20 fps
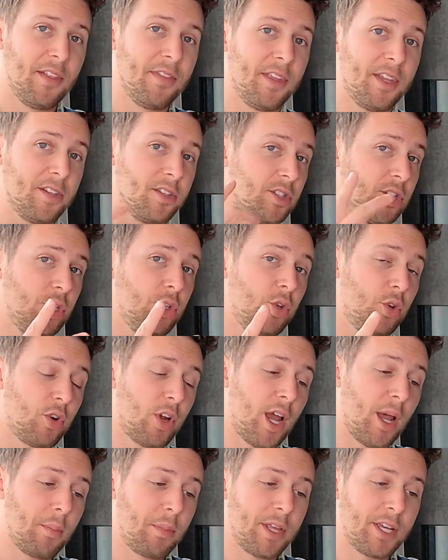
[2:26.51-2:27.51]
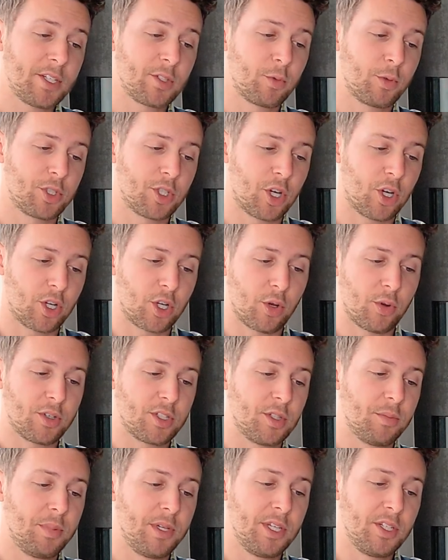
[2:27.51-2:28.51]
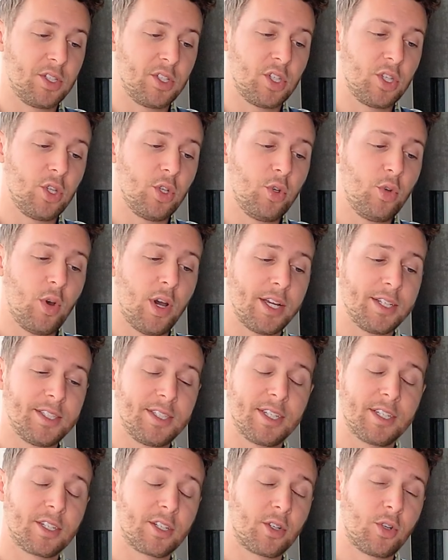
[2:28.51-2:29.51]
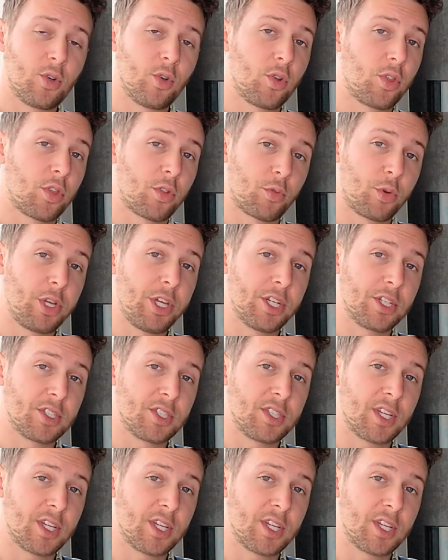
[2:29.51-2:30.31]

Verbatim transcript: and then two crab legs, which are going to be two identical three inch